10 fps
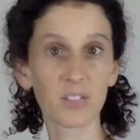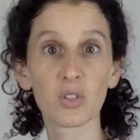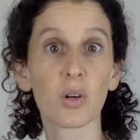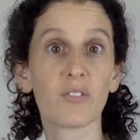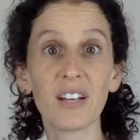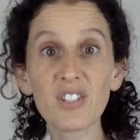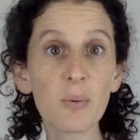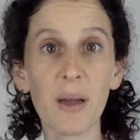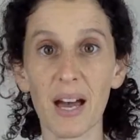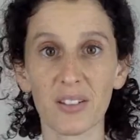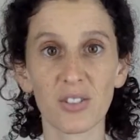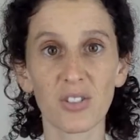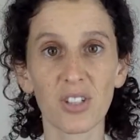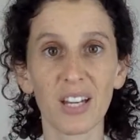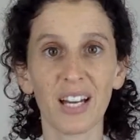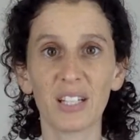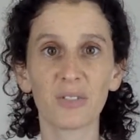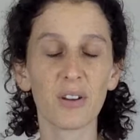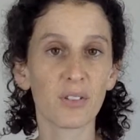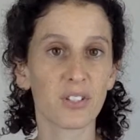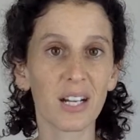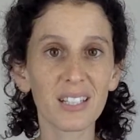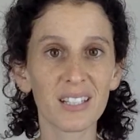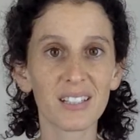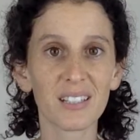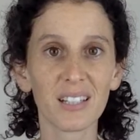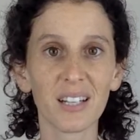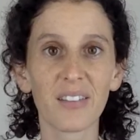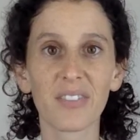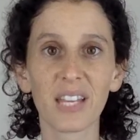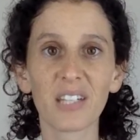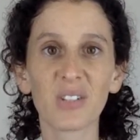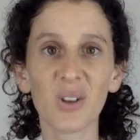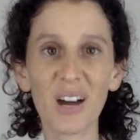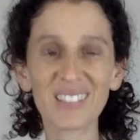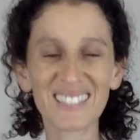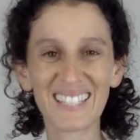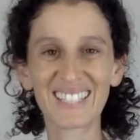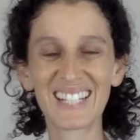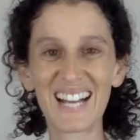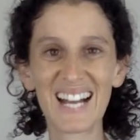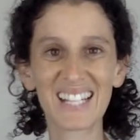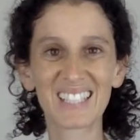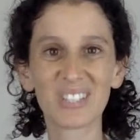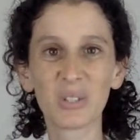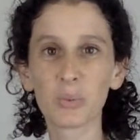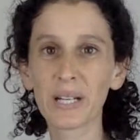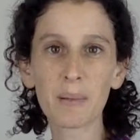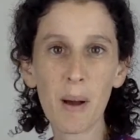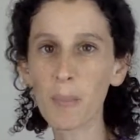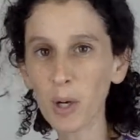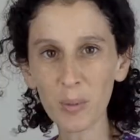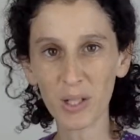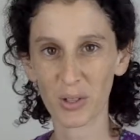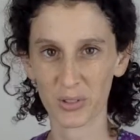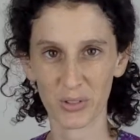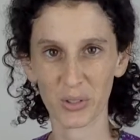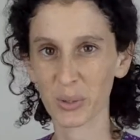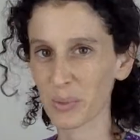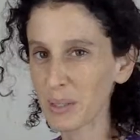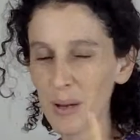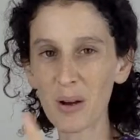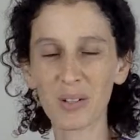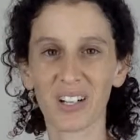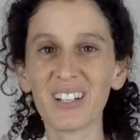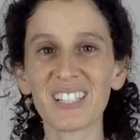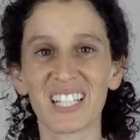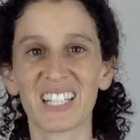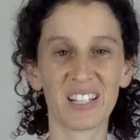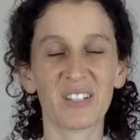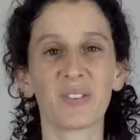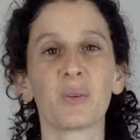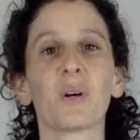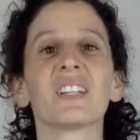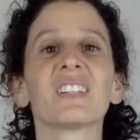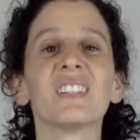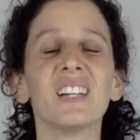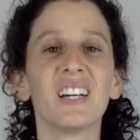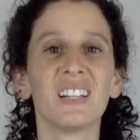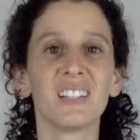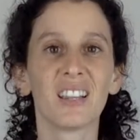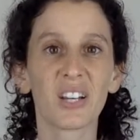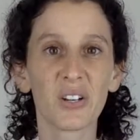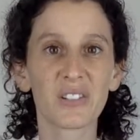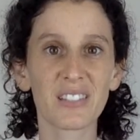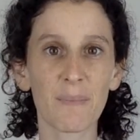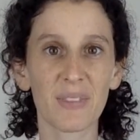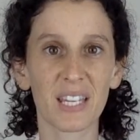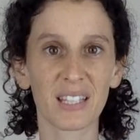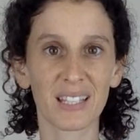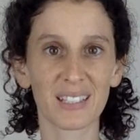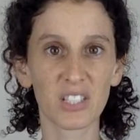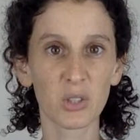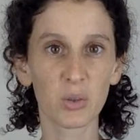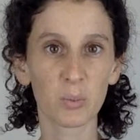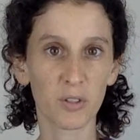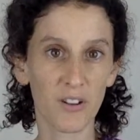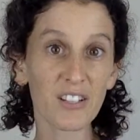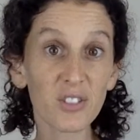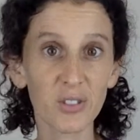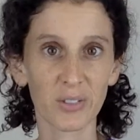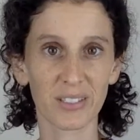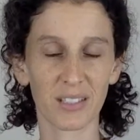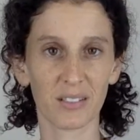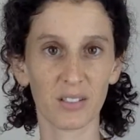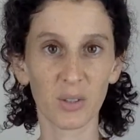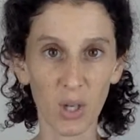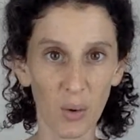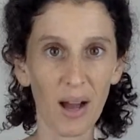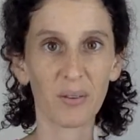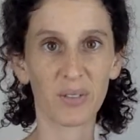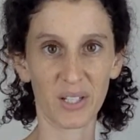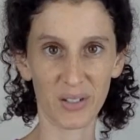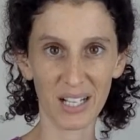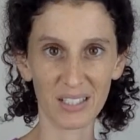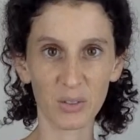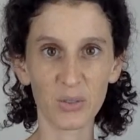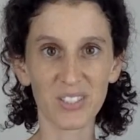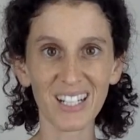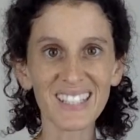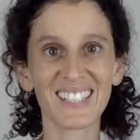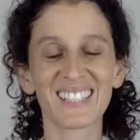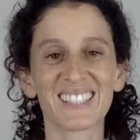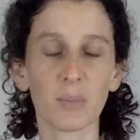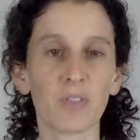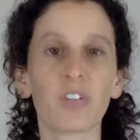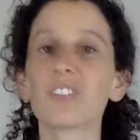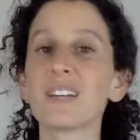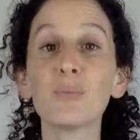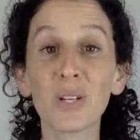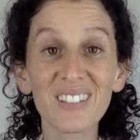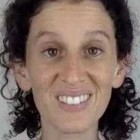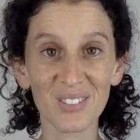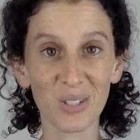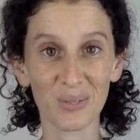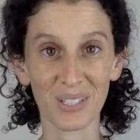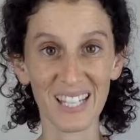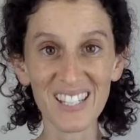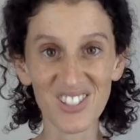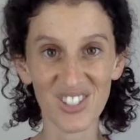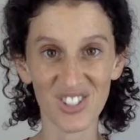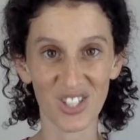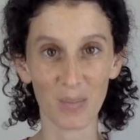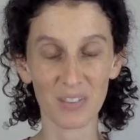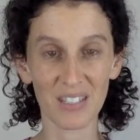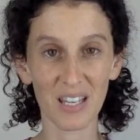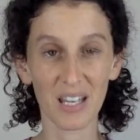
do a veggie patch and you've never done it, then you go out there and you read about permaculture, you read about gardening. If you want to learn something like a new professional skill, you go out there and you study it. But for some reason with relationships,